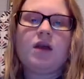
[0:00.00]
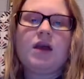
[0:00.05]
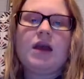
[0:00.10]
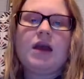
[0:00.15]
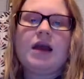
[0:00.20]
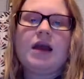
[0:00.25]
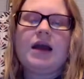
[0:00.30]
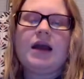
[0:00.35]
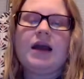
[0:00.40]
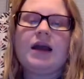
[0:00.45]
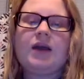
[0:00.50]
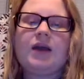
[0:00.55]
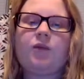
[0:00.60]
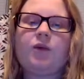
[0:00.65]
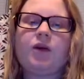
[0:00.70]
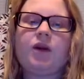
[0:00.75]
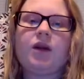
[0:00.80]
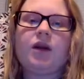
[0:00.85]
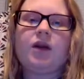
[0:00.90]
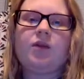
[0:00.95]
I like
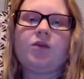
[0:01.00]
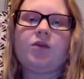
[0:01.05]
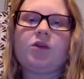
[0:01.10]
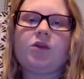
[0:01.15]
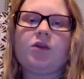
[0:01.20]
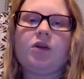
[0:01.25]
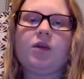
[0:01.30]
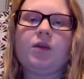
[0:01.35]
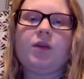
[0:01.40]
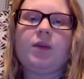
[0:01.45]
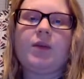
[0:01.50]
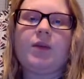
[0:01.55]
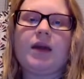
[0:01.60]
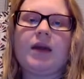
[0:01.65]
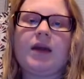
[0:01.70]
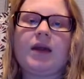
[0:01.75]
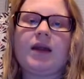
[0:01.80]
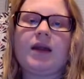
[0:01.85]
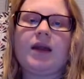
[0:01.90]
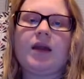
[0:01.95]
what Julie B.
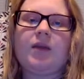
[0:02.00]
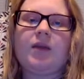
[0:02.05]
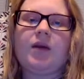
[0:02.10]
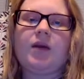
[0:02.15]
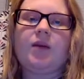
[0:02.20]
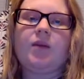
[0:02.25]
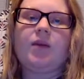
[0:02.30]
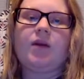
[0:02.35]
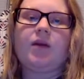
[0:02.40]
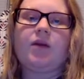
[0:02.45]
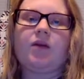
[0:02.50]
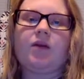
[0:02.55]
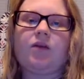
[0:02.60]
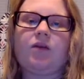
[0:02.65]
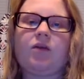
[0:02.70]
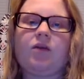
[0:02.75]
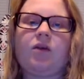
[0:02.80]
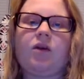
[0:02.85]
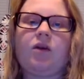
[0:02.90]
Beck said about mothers who